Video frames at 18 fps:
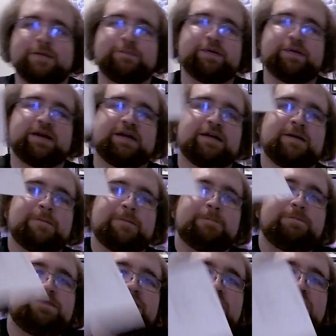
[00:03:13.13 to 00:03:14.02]
but
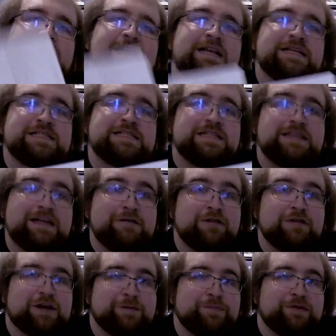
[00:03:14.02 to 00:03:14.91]
it is a
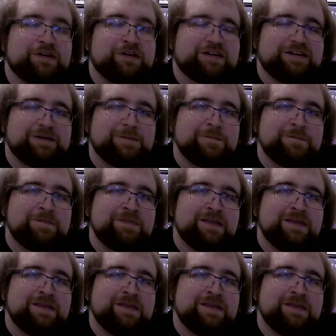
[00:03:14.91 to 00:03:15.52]
lyric book.